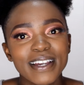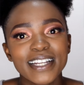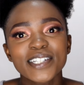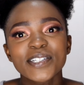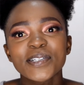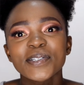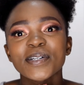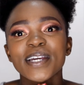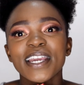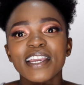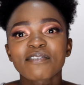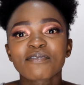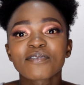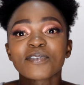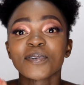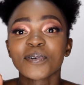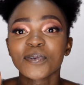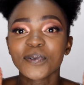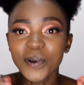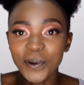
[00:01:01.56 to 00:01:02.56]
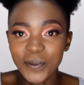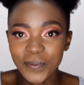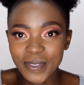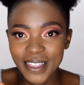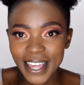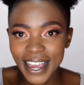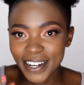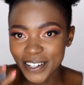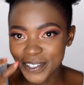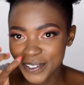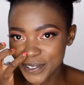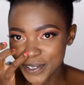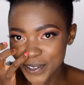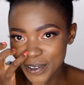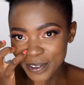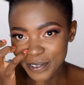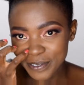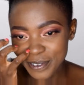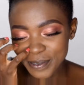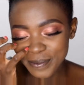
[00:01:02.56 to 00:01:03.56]
to give you warmth. I don't know
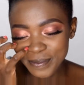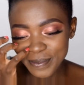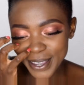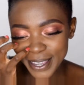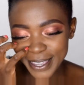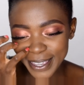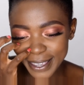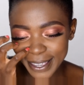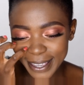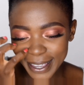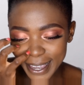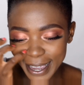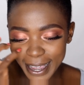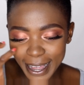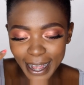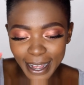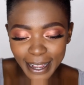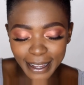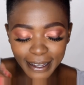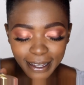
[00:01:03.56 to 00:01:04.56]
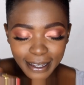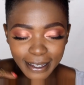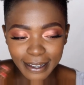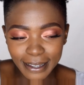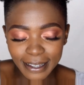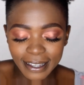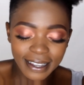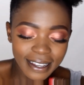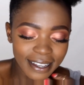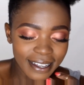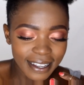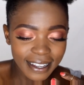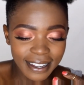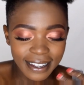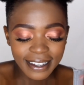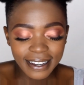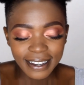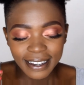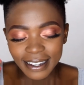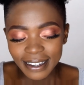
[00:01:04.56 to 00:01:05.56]
if I'm making
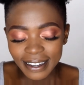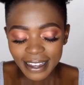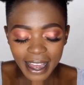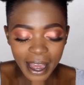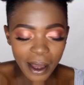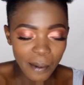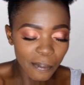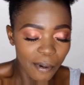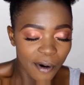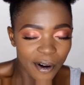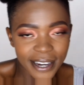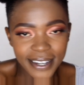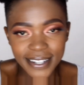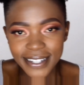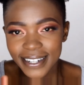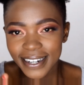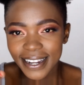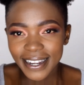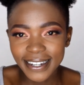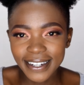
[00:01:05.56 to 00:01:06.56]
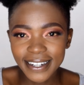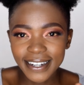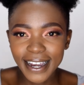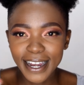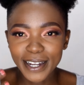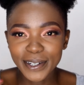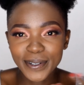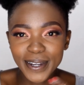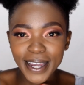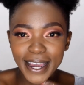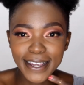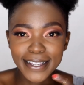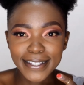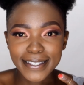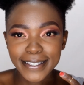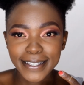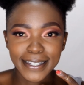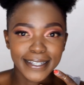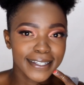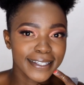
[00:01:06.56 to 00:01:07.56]
a point. Like, are you guys
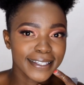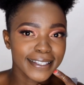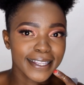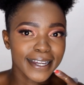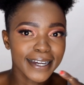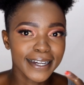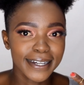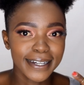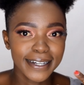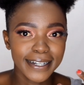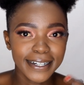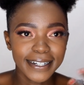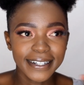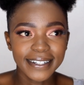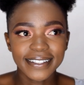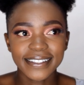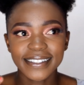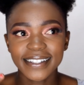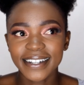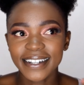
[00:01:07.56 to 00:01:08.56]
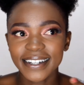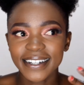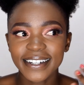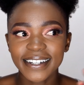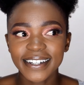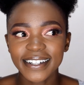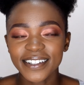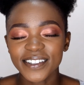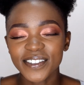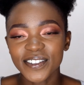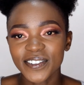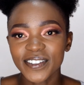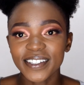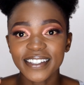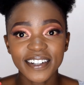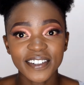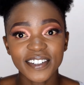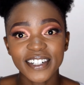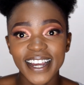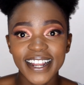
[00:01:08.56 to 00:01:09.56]
seeing the you know, the
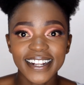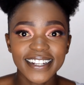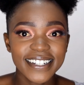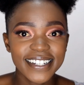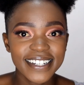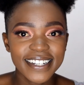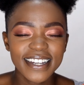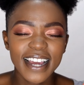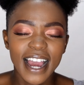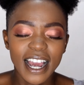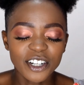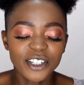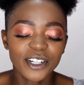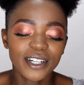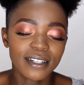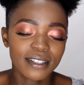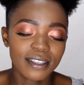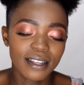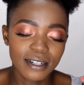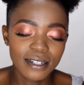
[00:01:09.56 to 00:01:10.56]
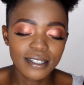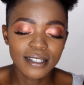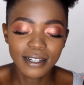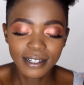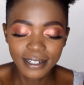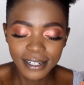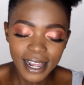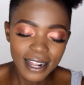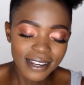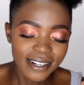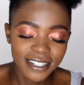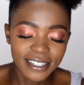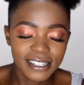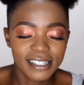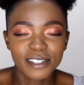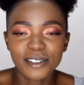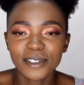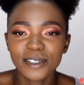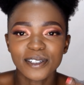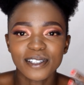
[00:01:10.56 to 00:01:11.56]
reality? Actually, there is a reality,
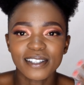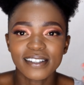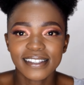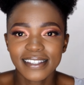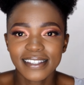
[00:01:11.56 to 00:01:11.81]
because